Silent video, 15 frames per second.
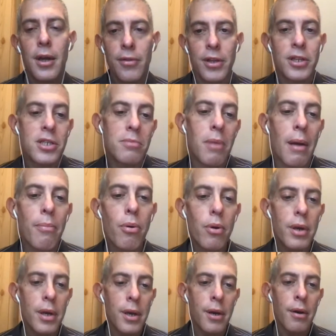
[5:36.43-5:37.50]
this is my
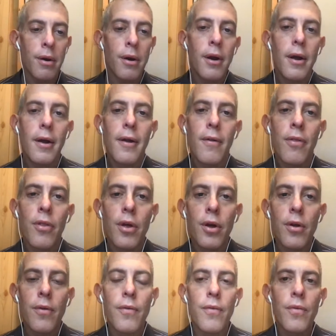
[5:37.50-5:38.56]
point here,
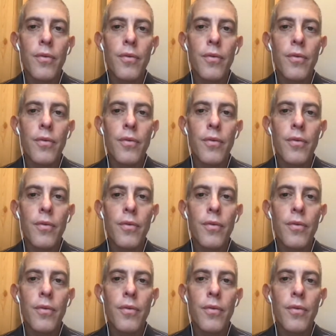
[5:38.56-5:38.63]
the